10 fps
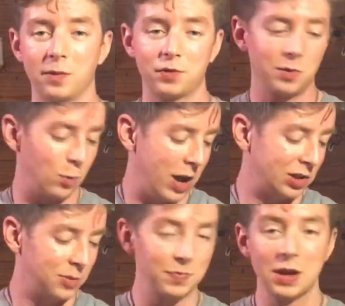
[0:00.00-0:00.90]
some
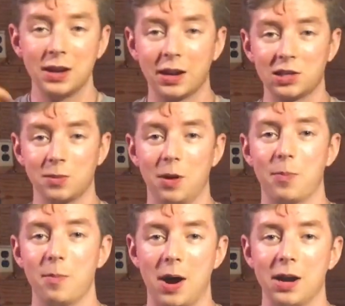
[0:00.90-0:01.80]
weights, get some
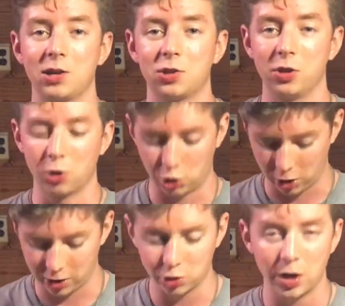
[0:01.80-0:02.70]
upper body so that your
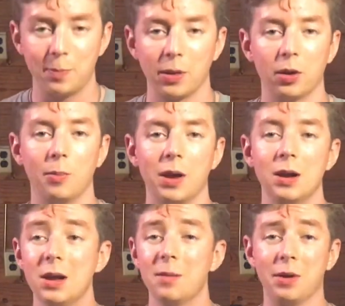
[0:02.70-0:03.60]
shirt can drape a little bit.
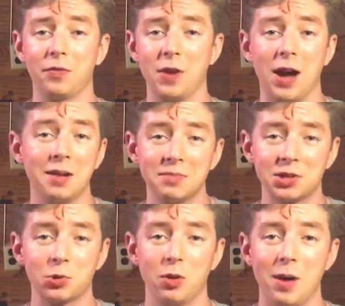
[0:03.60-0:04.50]
But if not,
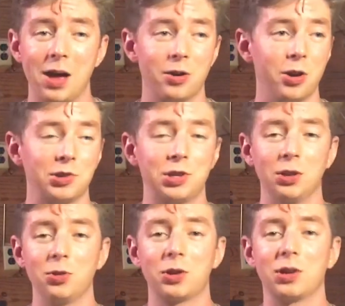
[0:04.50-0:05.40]
doesn't really matter. Y'all see
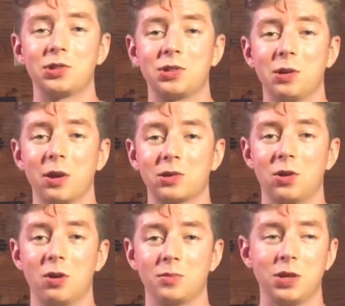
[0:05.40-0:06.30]
Lucas, T-Rex
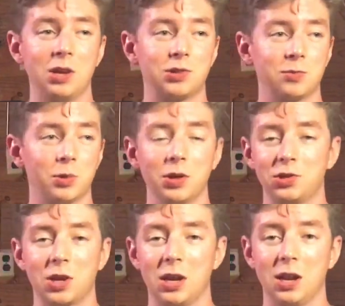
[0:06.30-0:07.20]
Arms, he's really
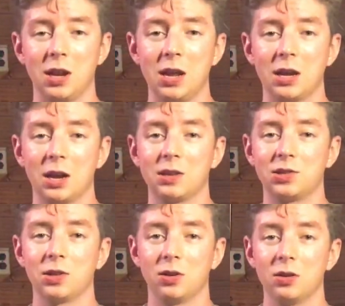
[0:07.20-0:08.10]
skinny and he can
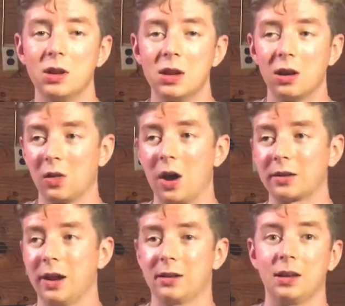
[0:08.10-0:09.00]
conceal
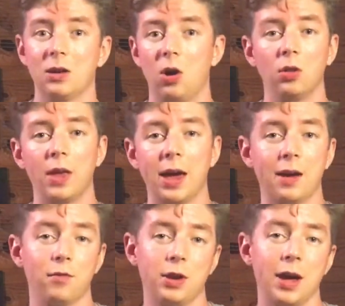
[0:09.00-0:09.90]
Glock 19 all day,
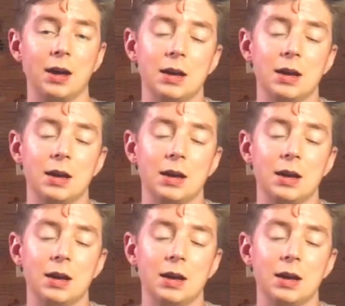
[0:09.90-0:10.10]
every day.